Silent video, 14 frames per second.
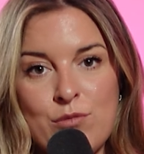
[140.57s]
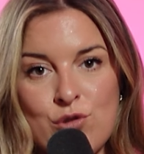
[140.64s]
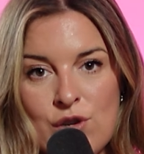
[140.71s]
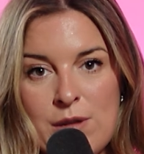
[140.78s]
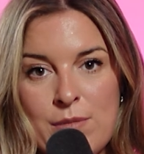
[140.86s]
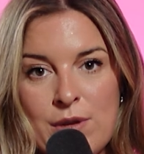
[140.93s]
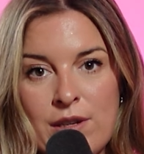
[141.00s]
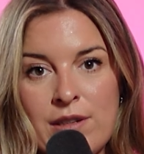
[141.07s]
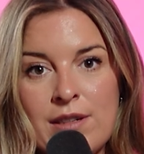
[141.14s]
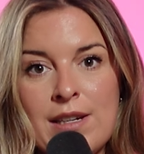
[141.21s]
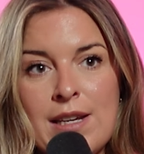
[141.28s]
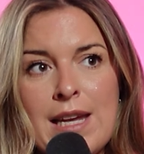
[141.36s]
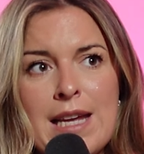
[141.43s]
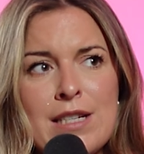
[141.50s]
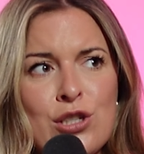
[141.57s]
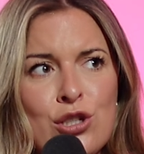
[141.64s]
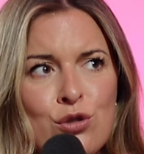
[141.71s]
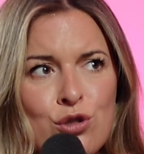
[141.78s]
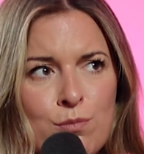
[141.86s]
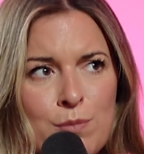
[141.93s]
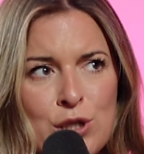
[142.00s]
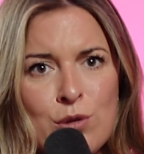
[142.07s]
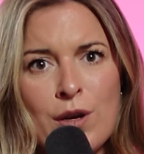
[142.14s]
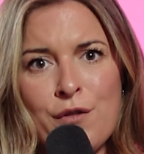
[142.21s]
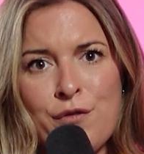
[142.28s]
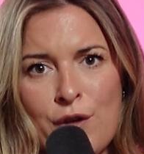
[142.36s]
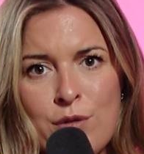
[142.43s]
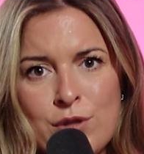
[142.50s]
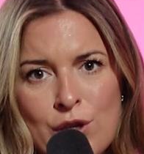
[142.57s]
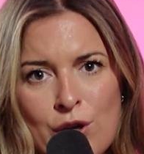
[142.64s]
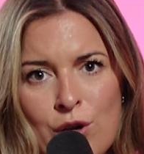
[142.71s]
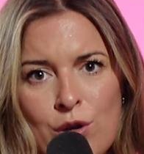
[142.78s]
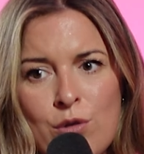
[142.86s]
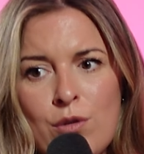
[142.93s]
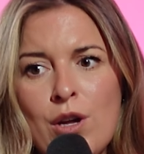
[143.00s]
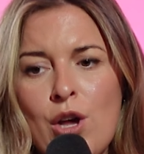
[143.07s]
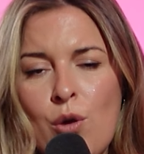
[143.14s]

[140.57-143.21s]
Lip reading: treatment is that you should be doing a photo